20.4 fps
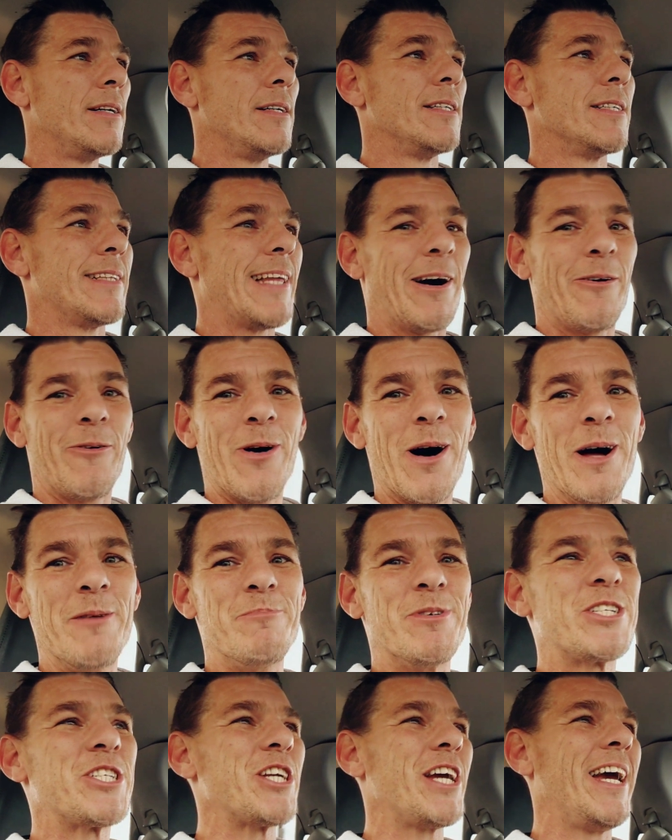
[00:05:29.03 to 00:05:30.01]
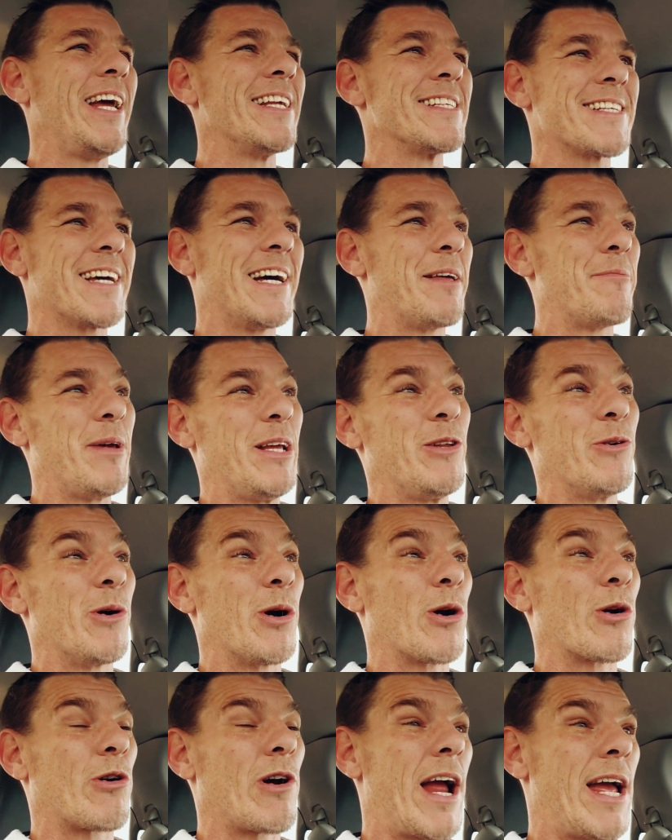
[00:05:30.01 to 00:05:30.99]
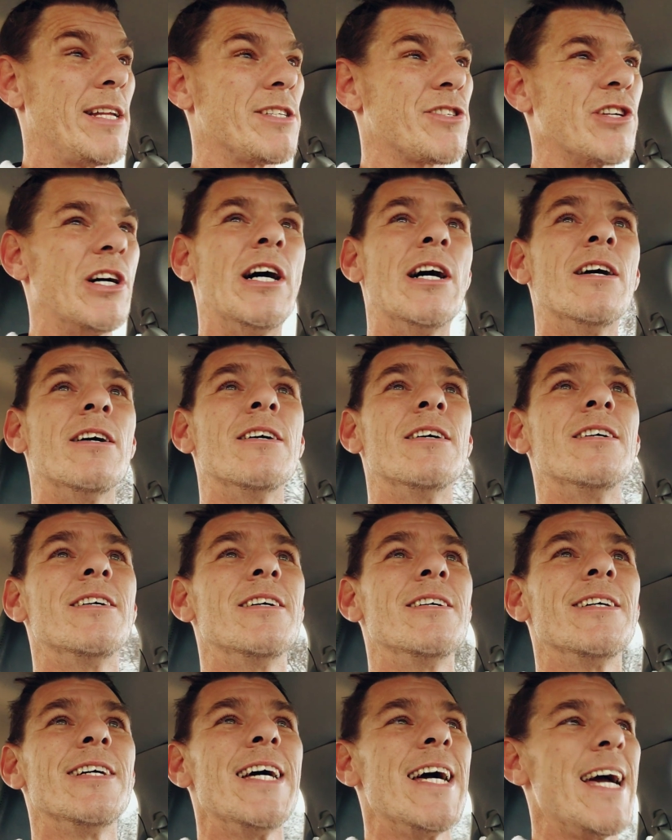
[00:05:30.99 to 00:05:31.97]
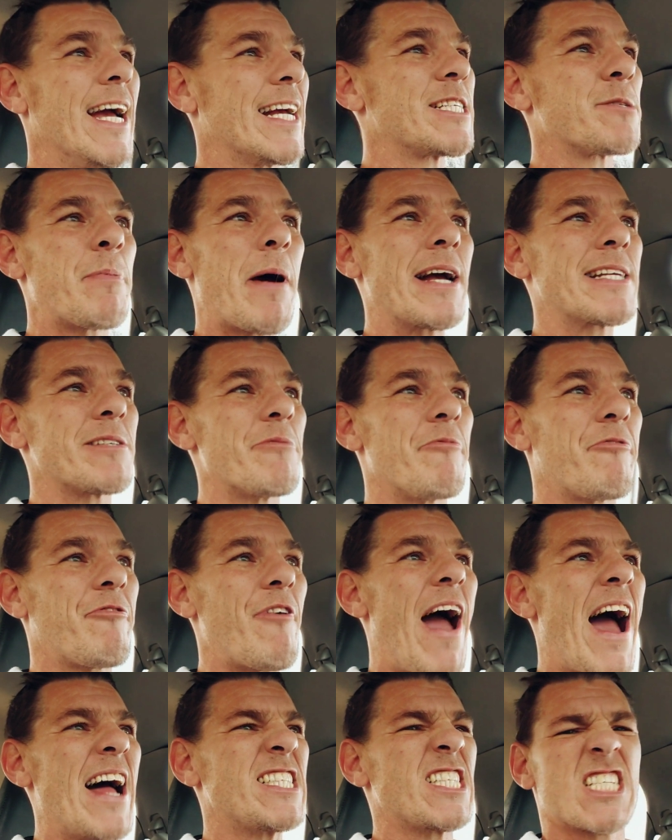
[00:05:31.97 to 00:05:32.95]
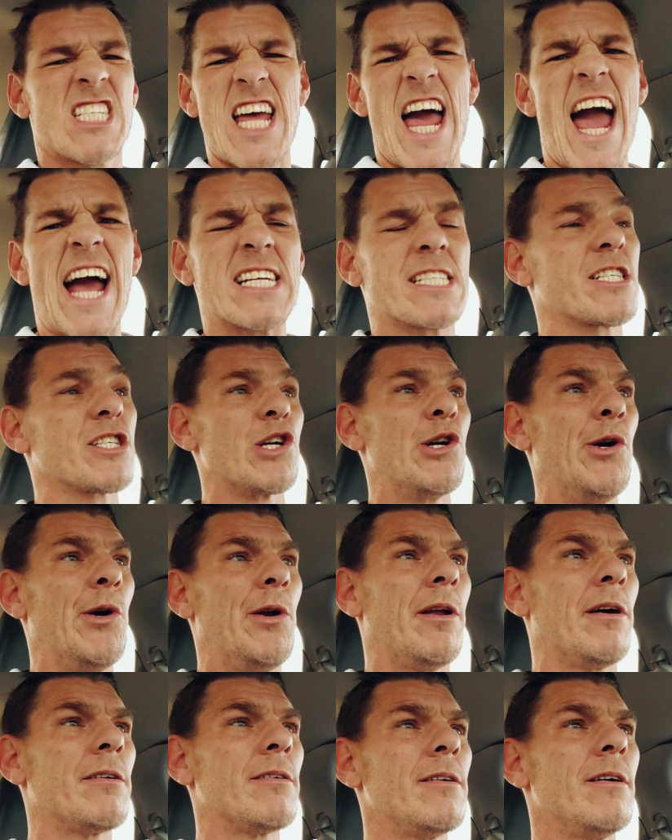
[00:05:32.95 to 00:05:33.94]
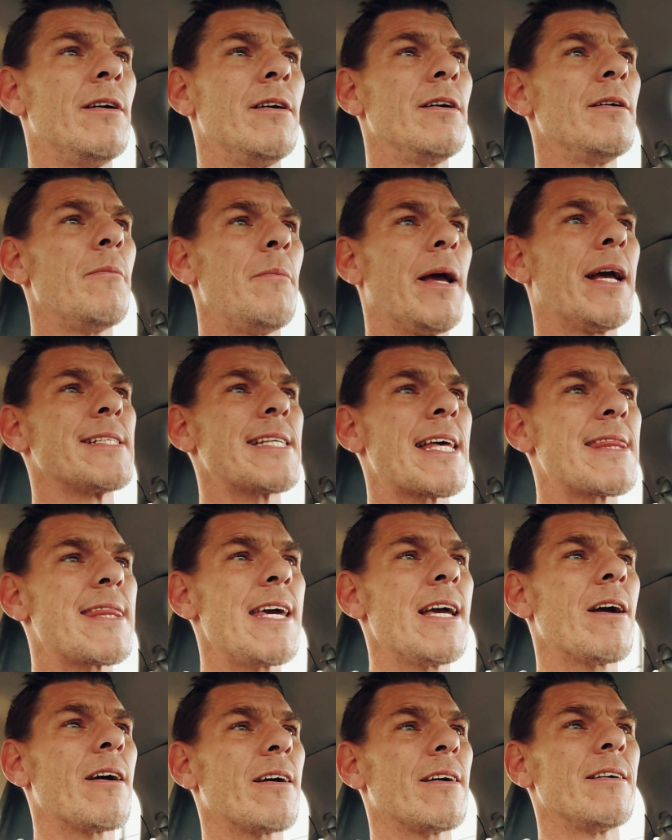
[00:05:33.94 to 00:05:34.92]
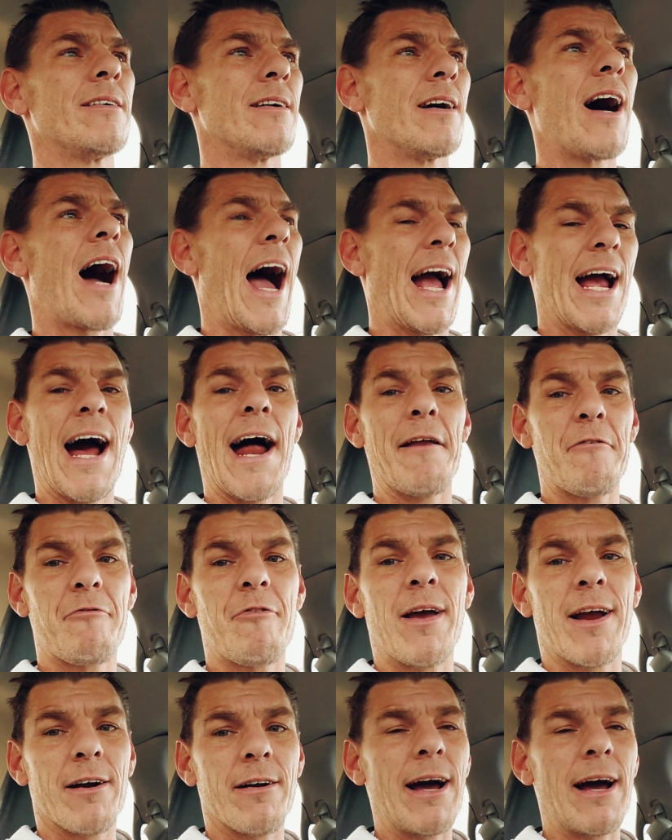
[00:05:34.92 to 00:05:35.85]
that one machine is gonna be doing great. So expect some fat stacks soon, because I think I got it figured